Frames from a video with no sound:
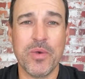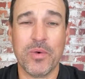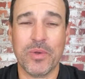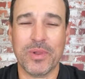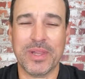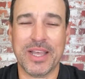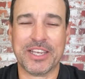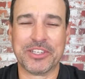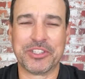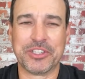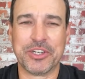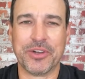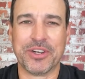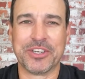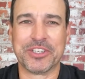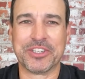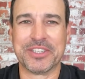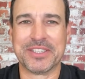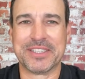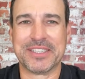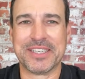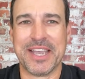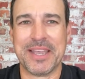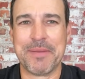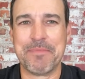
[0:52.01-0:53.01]

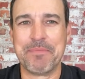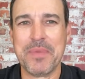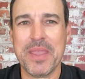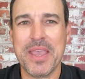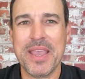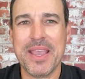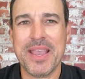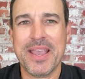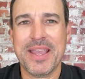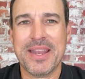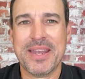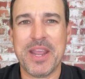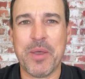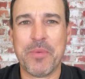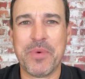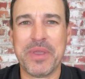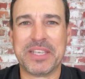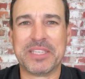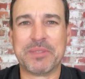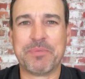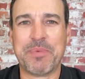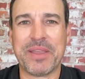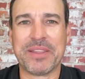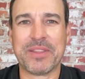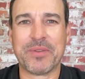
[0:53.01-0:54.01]
Now, we
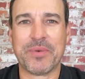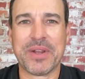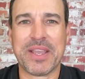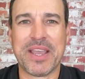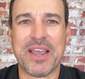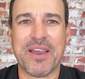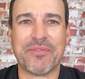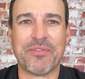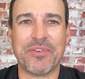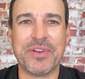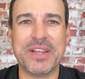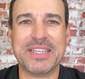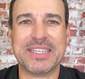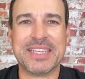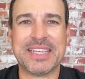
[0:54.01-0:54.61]
expect the recovery